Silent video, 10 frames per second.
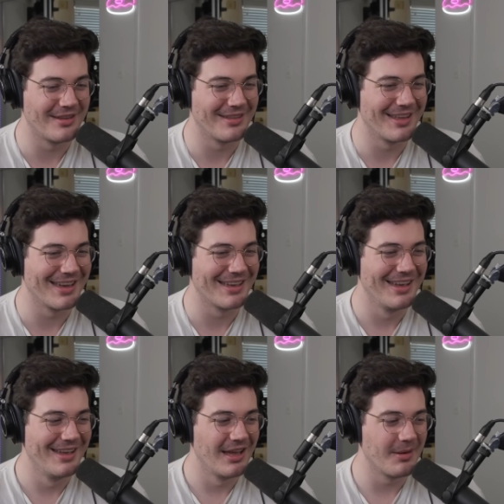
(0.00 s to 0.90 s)
like,"
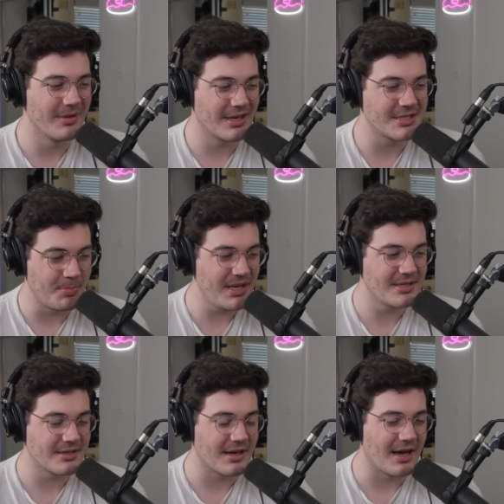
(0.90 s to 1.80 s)
and I'd be like, "He's
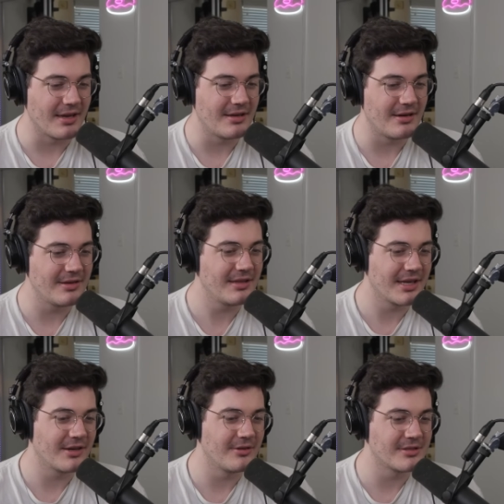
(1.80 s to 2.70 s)
Pizza Guy," you know? He
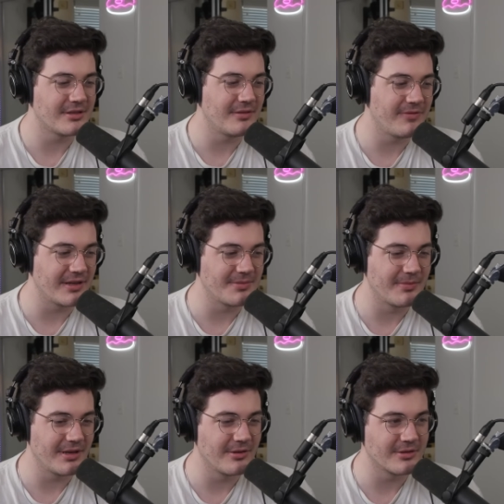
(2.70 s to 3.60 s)
like goes, he fights,
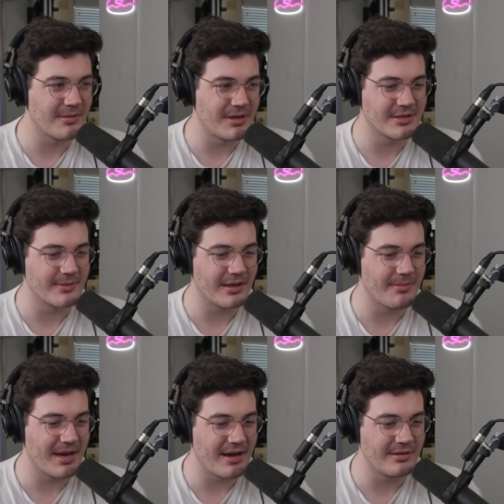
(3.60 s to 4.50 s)
he goes on Mozzarella
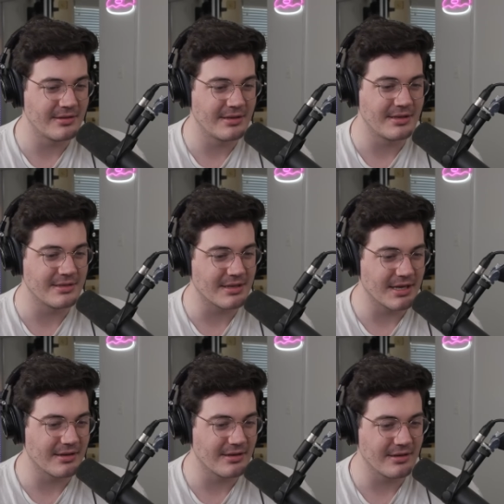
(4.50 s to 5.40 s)
Mountain, and he's
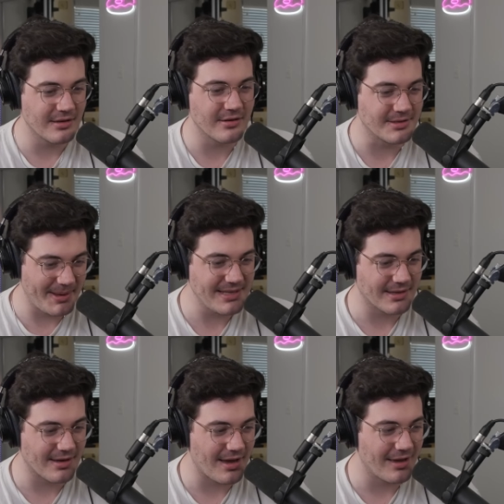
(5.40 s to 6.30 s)
like, you know, he's Pizza
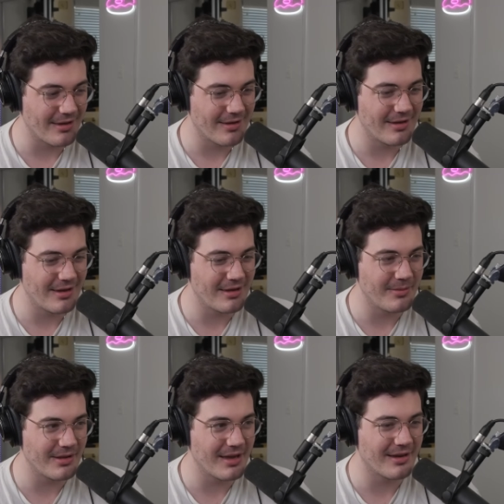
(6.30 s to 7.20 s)
Guy, and they'd be
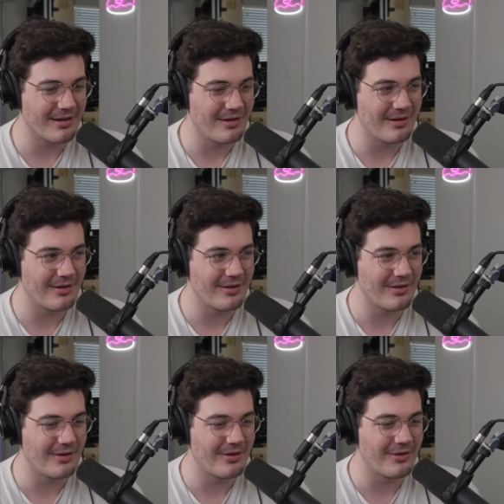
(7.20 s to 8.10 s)
like,
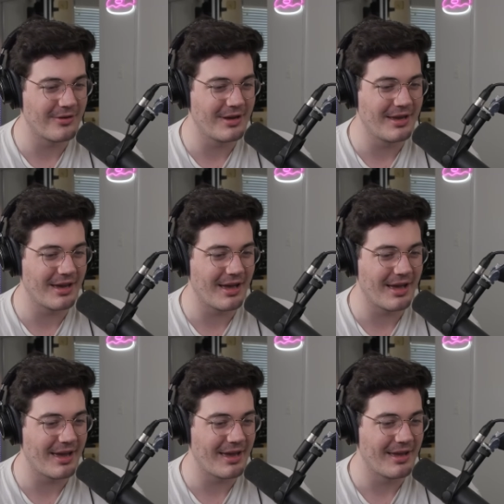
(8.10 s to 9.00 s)

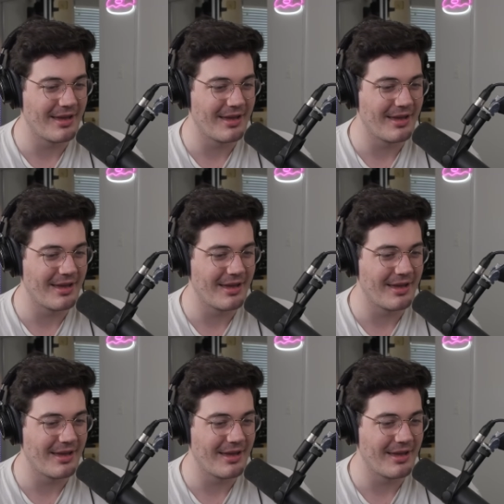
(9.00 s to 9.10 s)
"Okay."